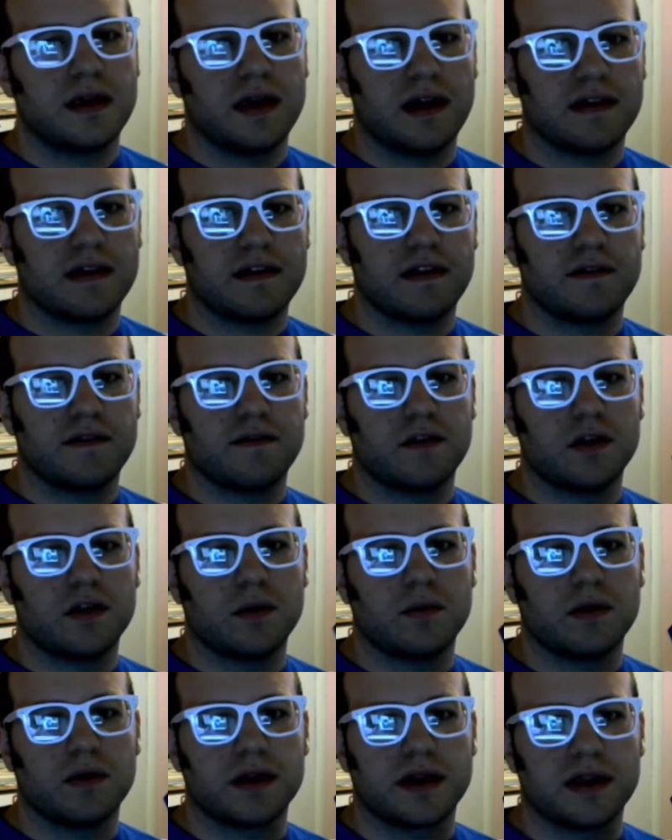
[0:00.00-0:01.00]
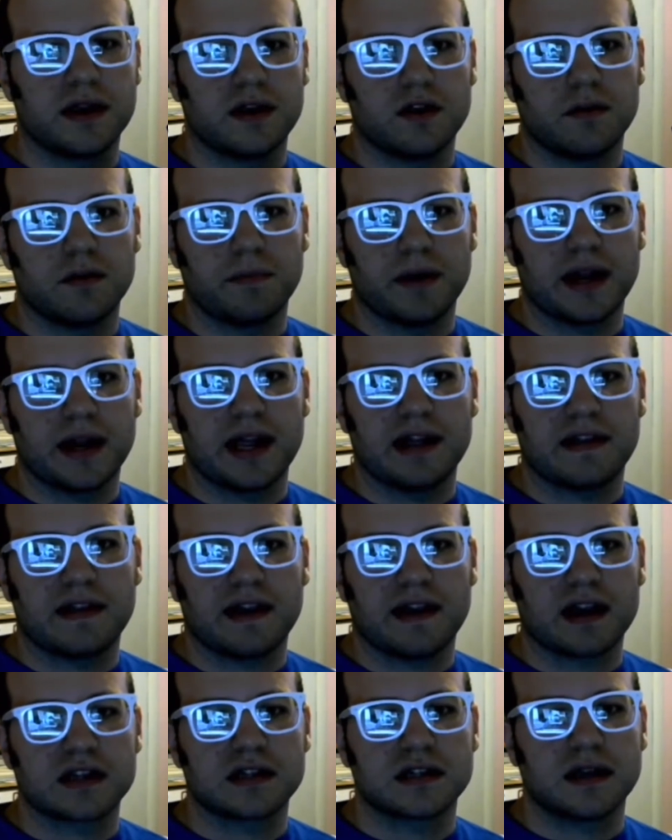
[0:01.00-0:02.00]
It says volume 1 here, but it's
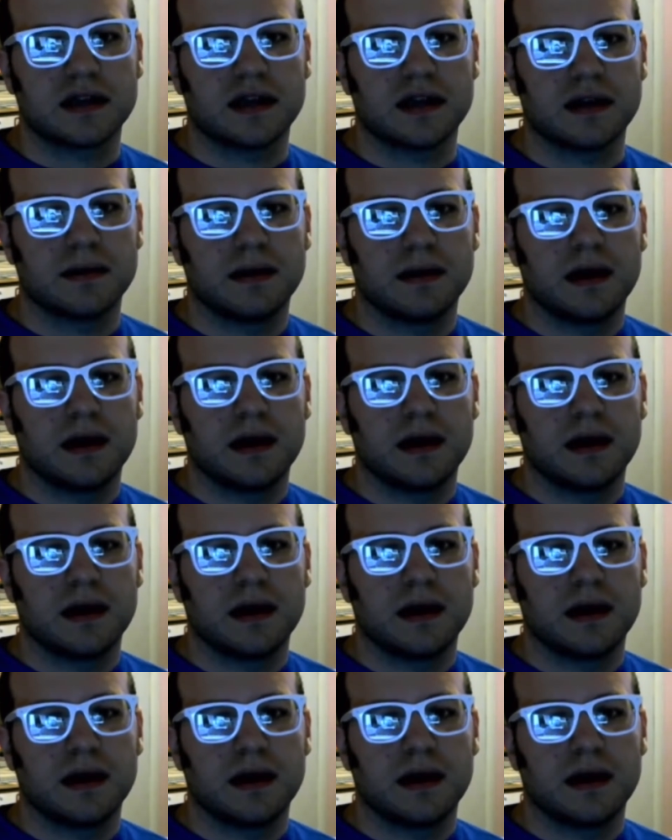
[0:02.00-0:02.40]
actually,